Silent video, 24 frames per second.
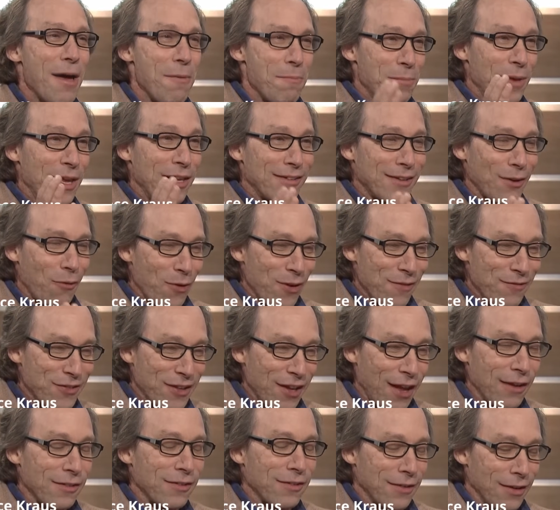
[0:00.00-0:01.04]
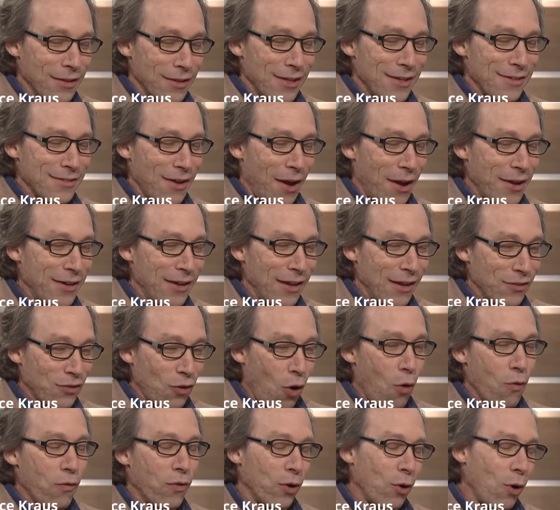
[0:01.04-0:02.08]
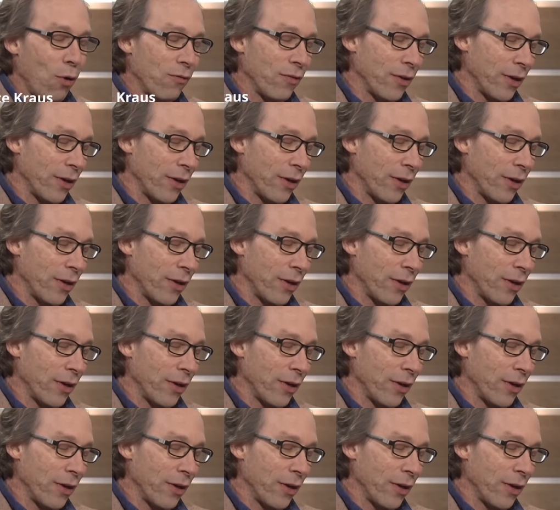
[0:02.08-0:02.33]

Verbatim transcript: means that we've tested these ideas over and over